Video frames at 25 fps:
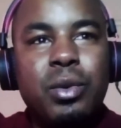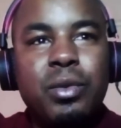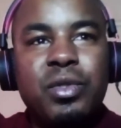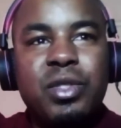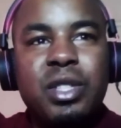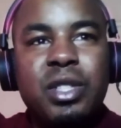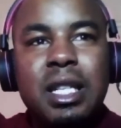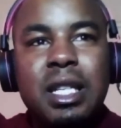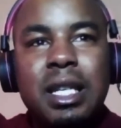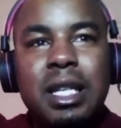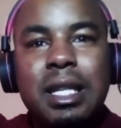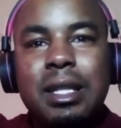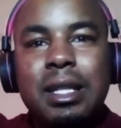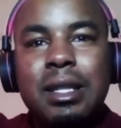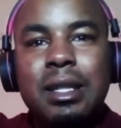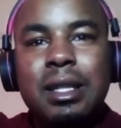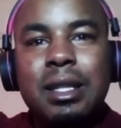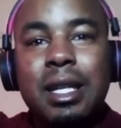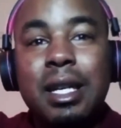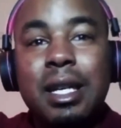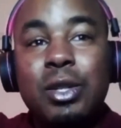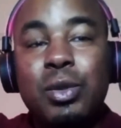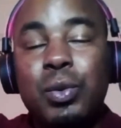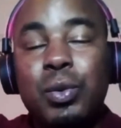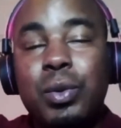We've seen
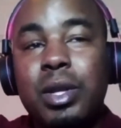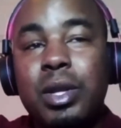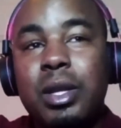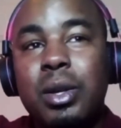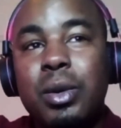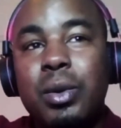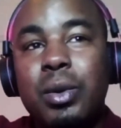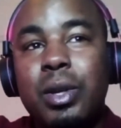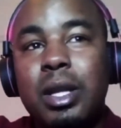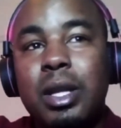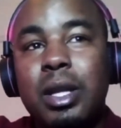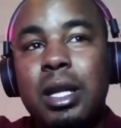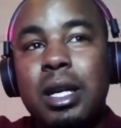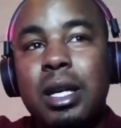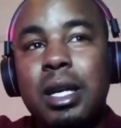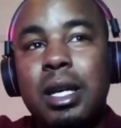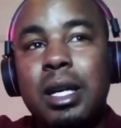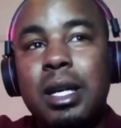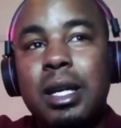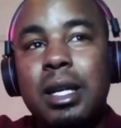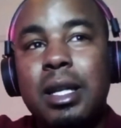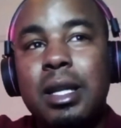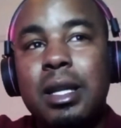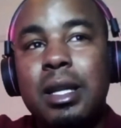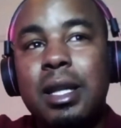that with
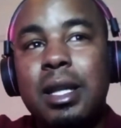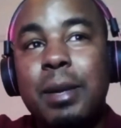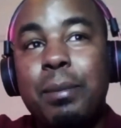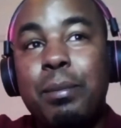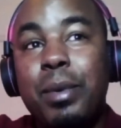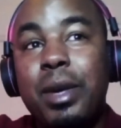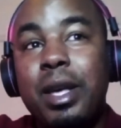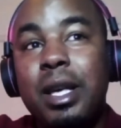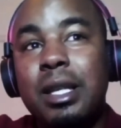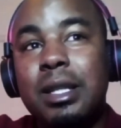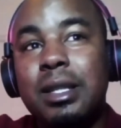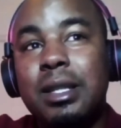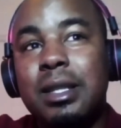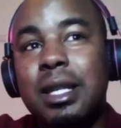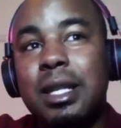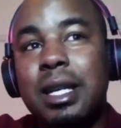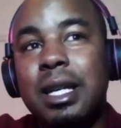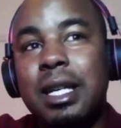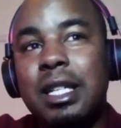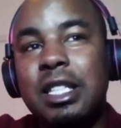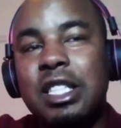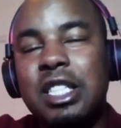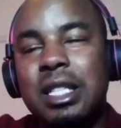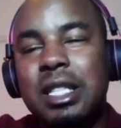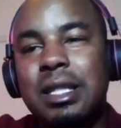their peers, the
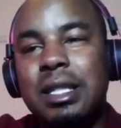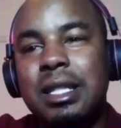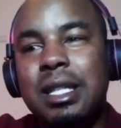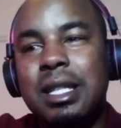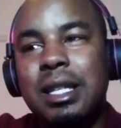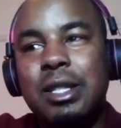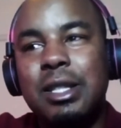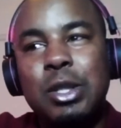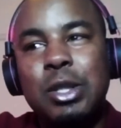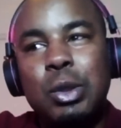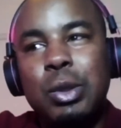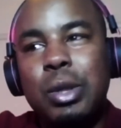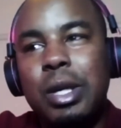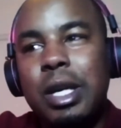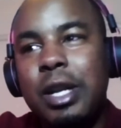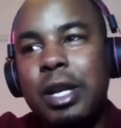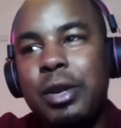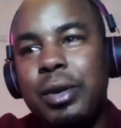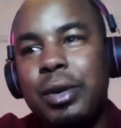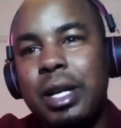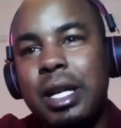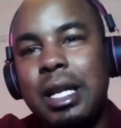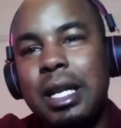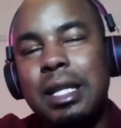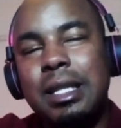KenGen side. So
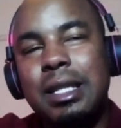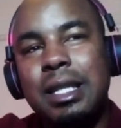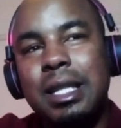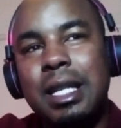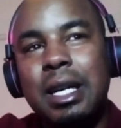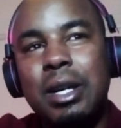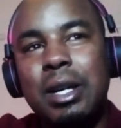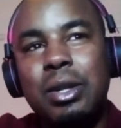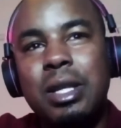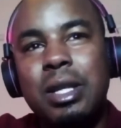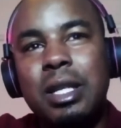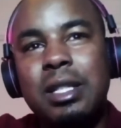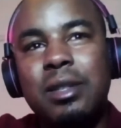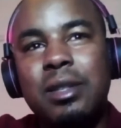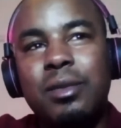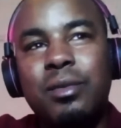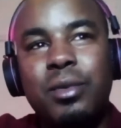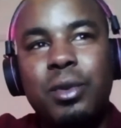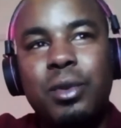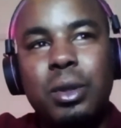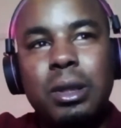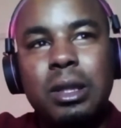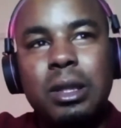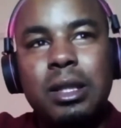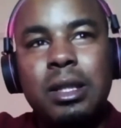anyway, let's see how that
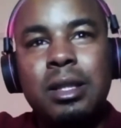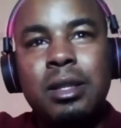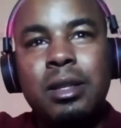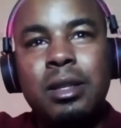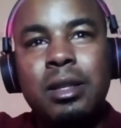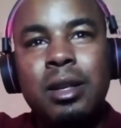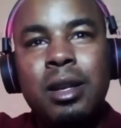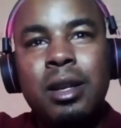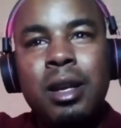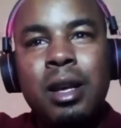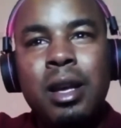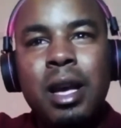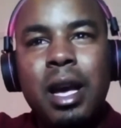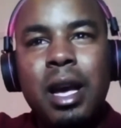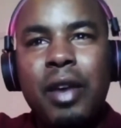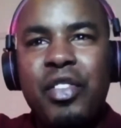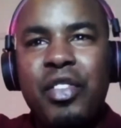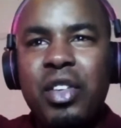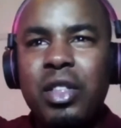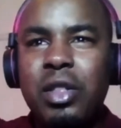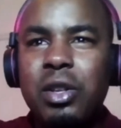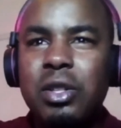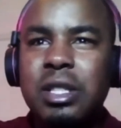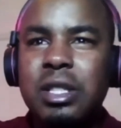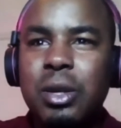unfolds. I
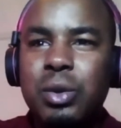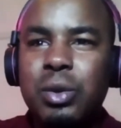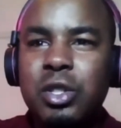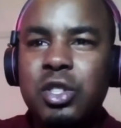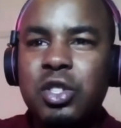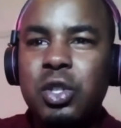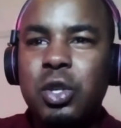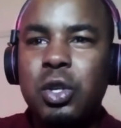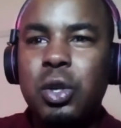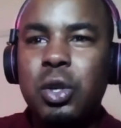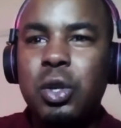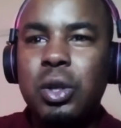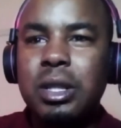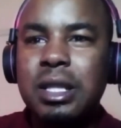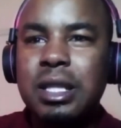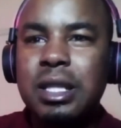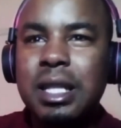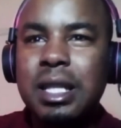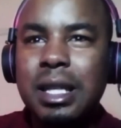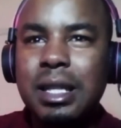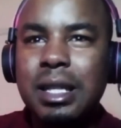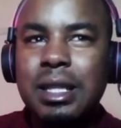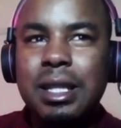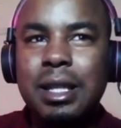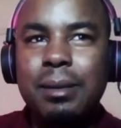think there was a question on
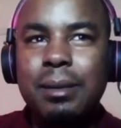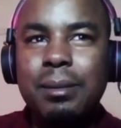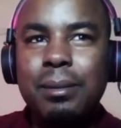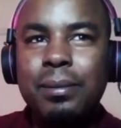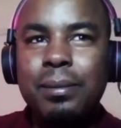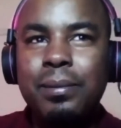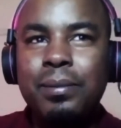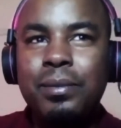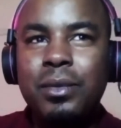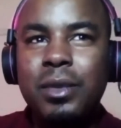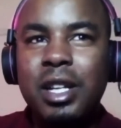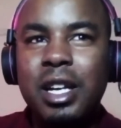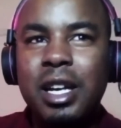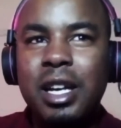Centum.